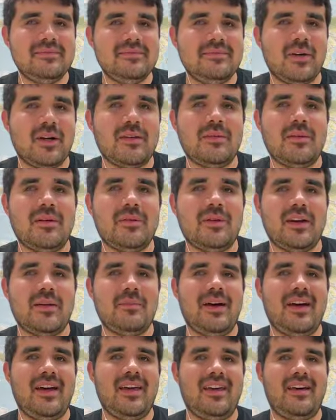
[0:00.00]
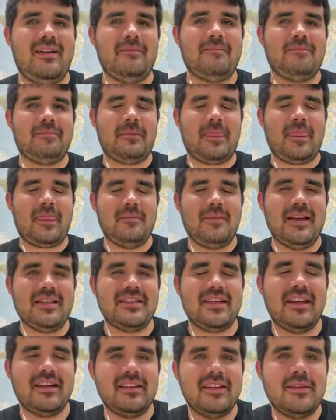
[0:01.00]
One of my my
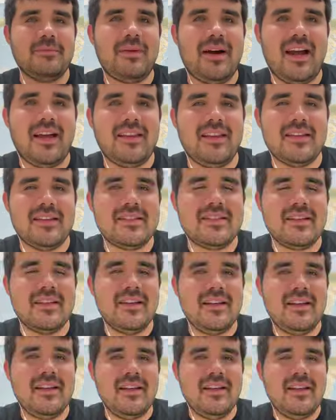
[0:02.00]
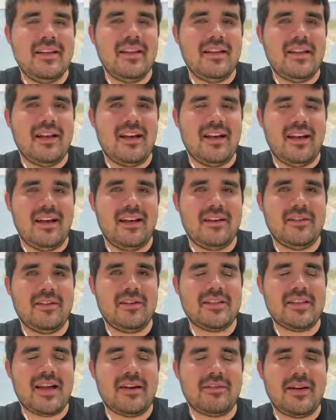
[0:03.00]
cycling pilots,
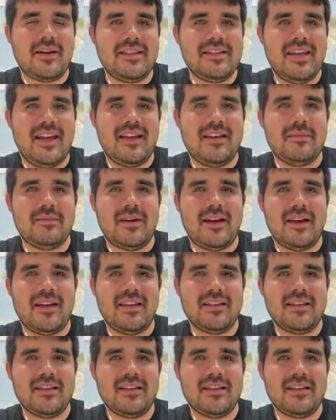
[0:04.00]
because I ride tandem, right?